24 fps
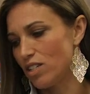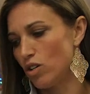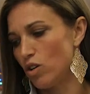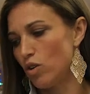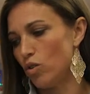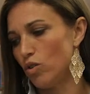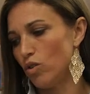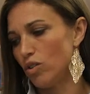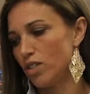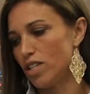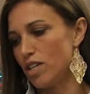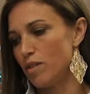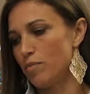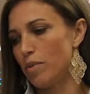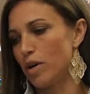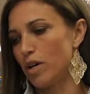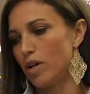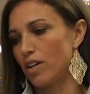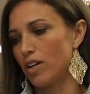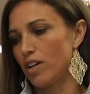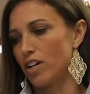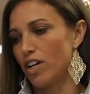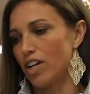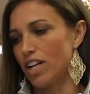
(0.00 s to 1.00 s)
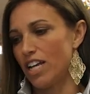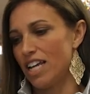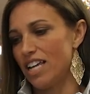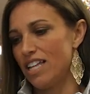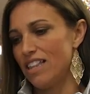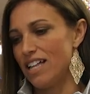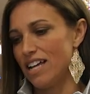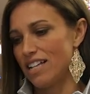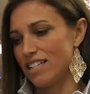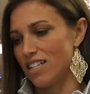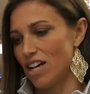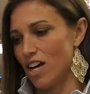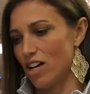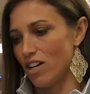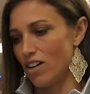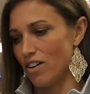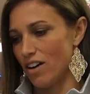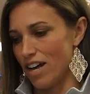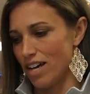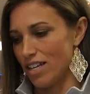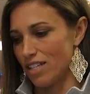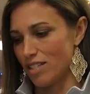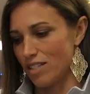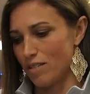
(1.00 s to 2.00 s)
an oldie but goodie that's
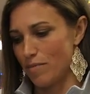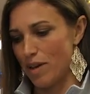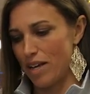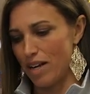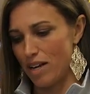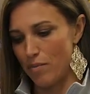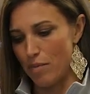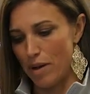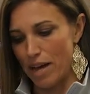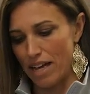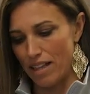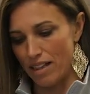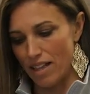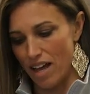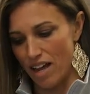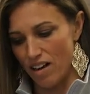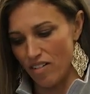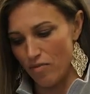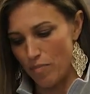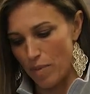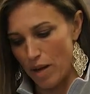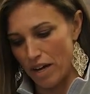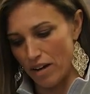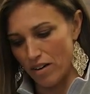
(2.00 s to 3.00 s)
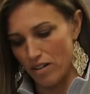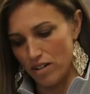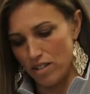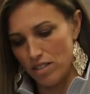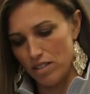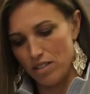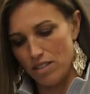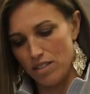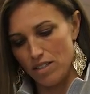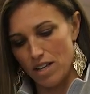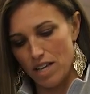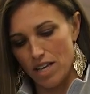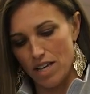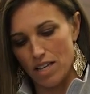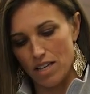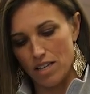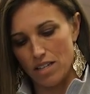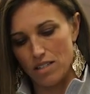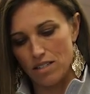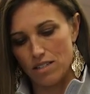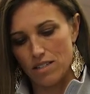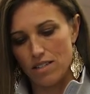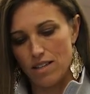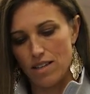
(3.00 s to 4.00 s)
underestimated by a lot of parents
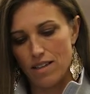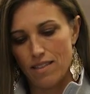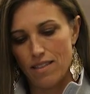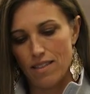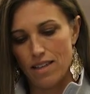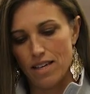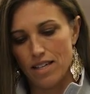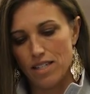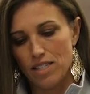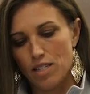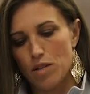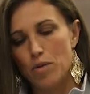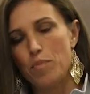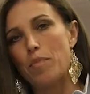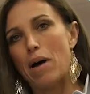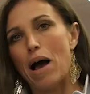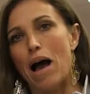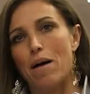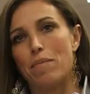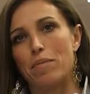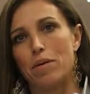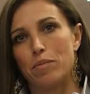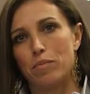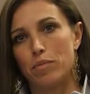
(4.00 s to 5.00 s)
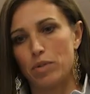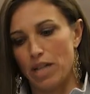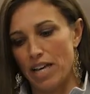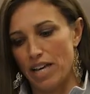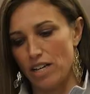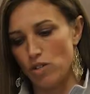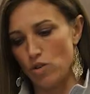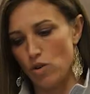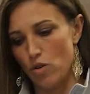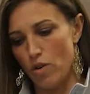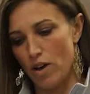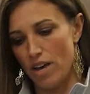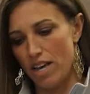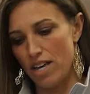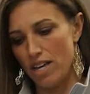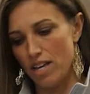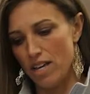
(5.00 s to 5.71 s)
is this Pop and Play toy.